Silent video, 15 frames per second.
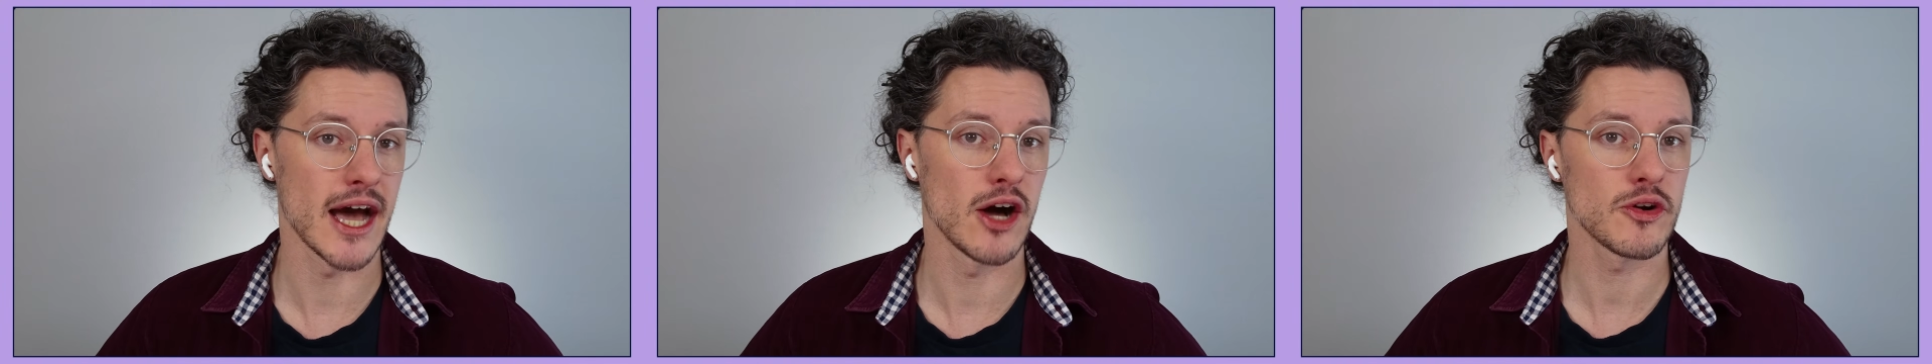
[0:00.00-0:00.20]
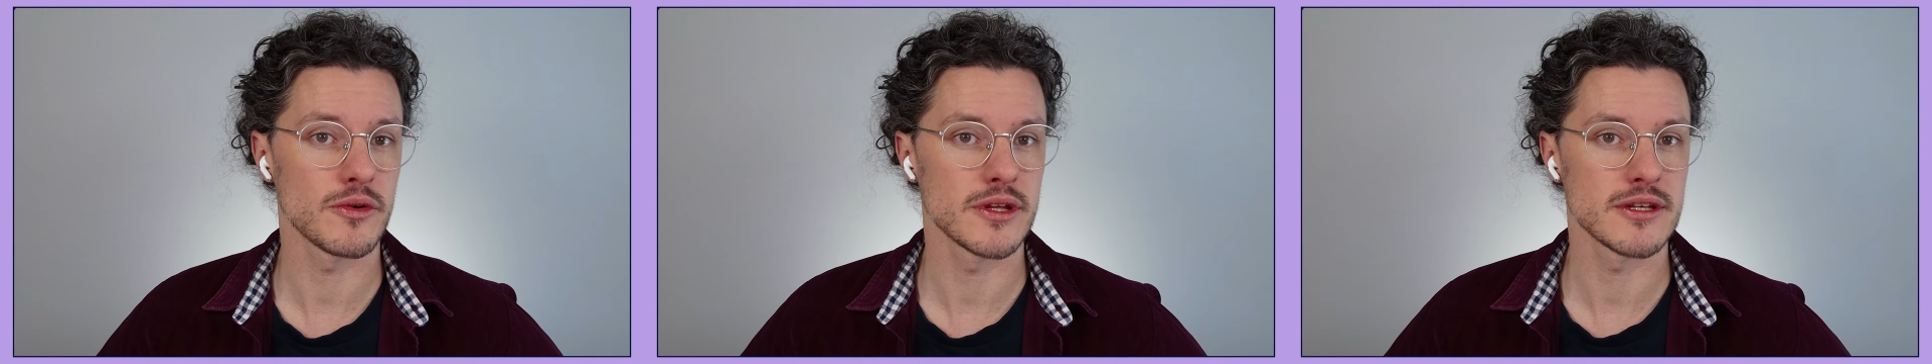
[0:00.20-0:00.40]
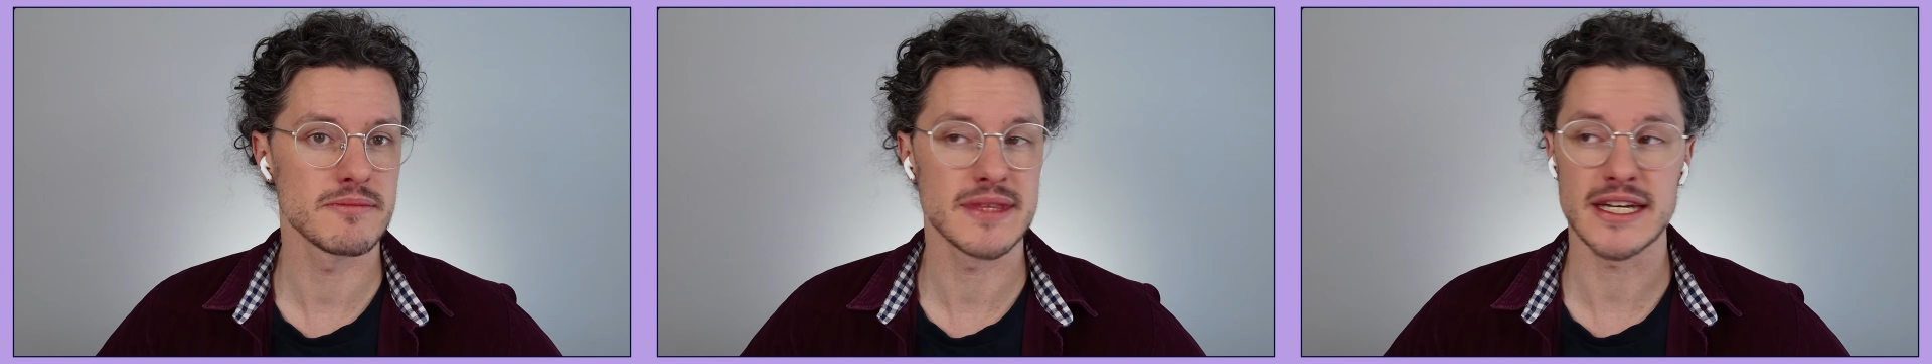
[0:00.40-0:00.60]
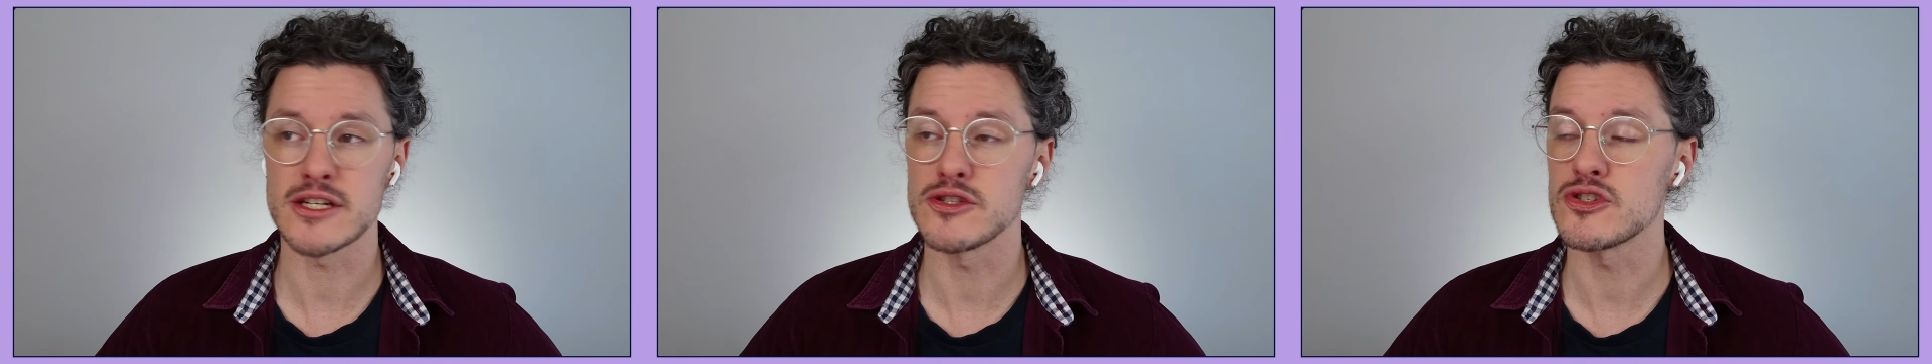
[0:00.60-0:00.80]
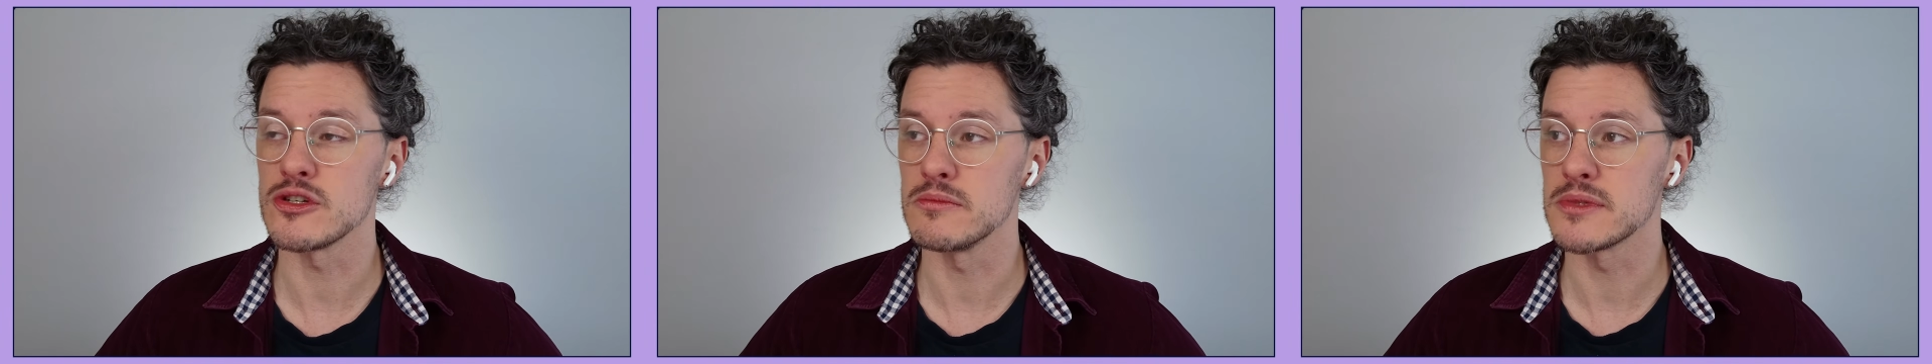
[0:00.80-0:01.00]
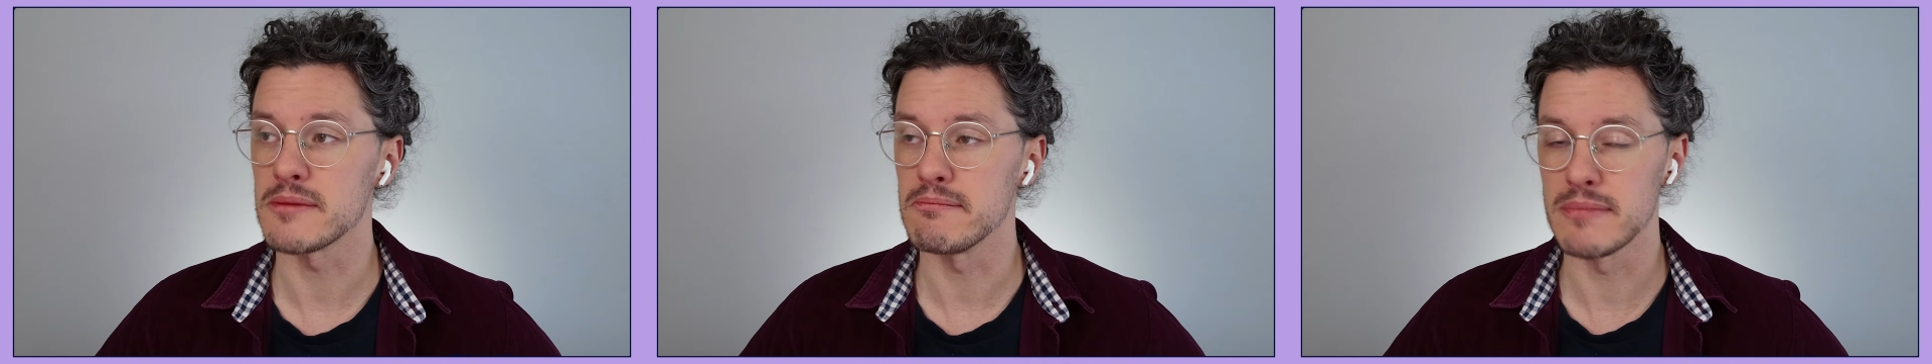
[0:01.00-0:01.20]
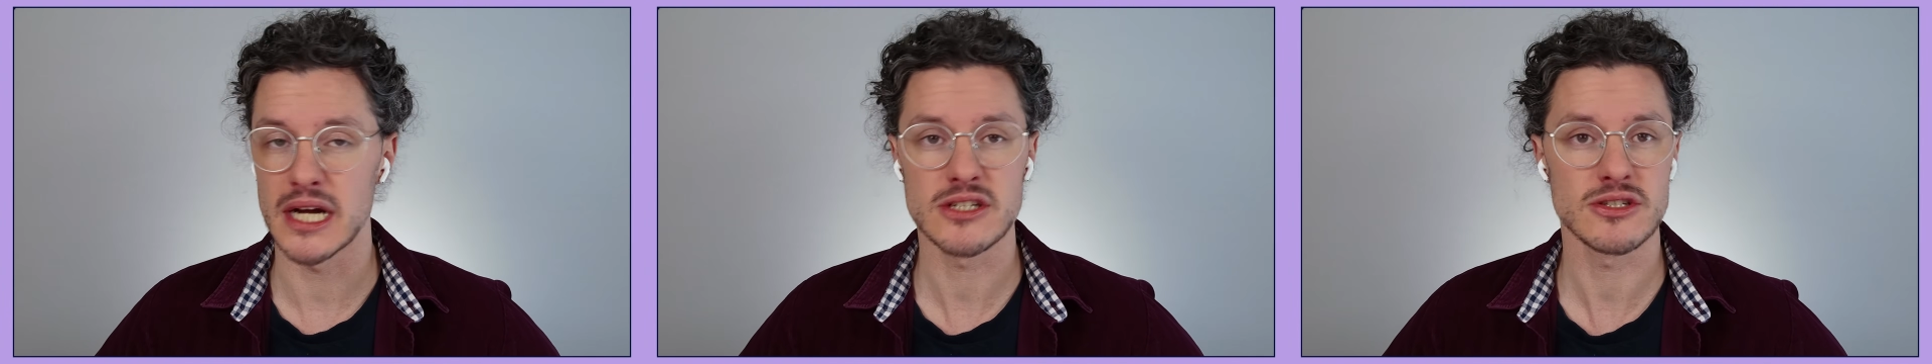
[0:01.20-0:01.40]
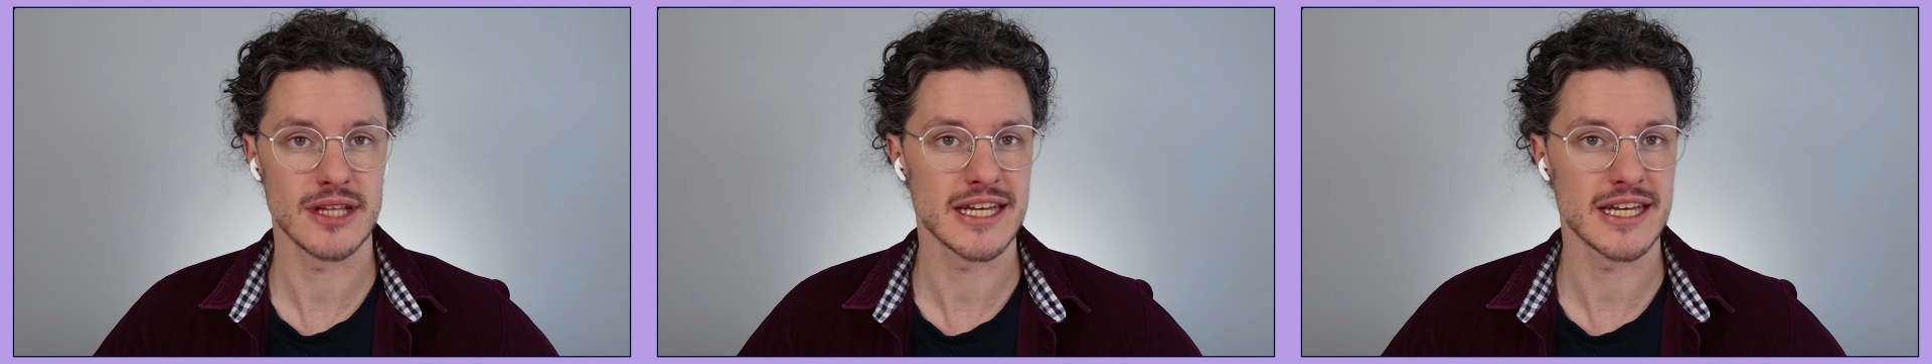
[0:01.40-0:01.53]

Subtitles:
algorithm that consumed much